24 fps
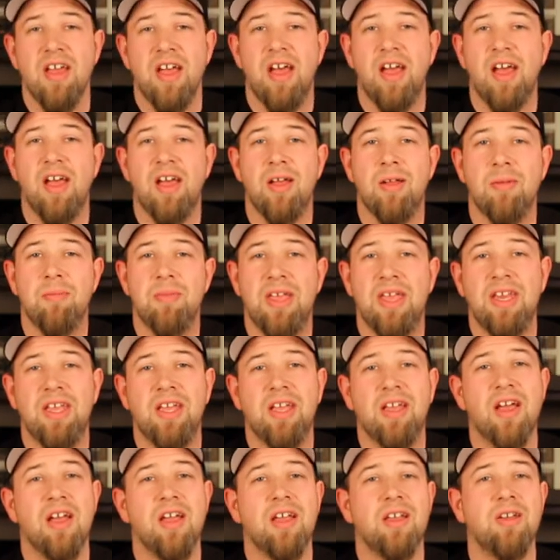any
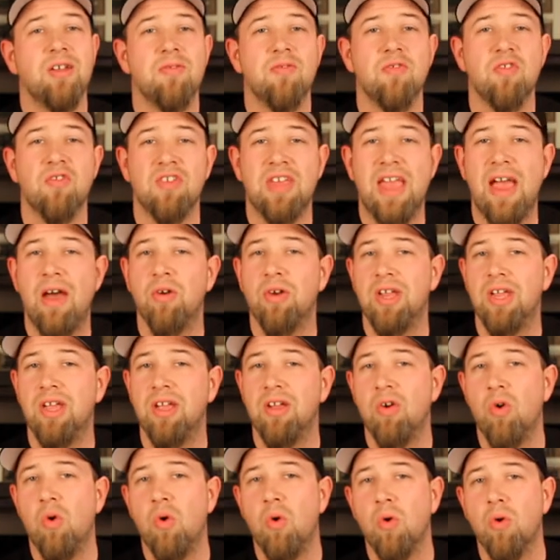kind of
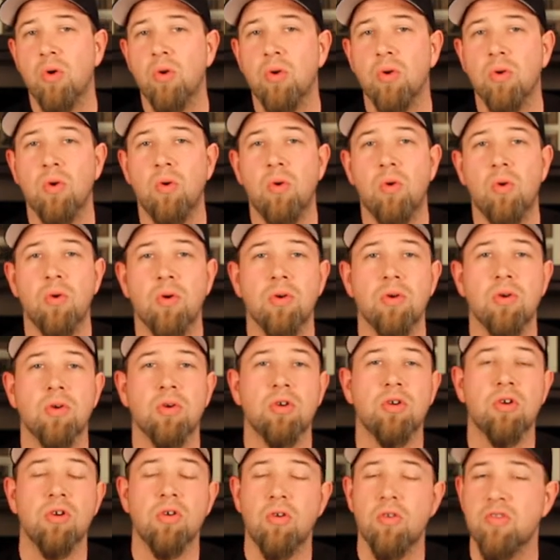scouting or
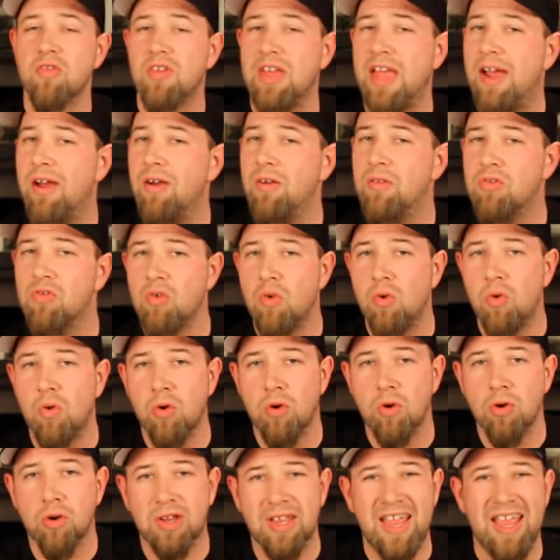Girl Scouts
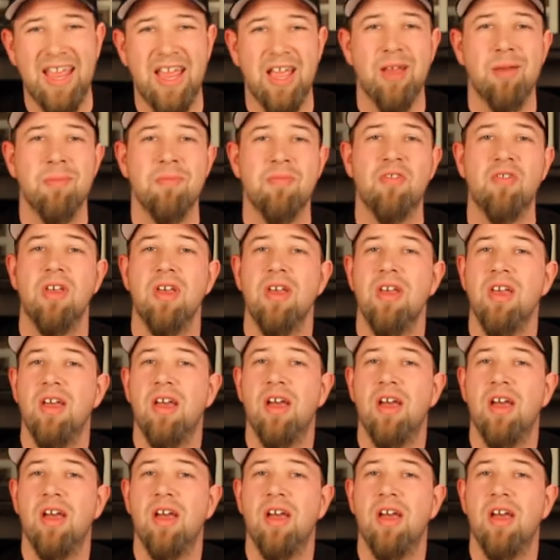or camps.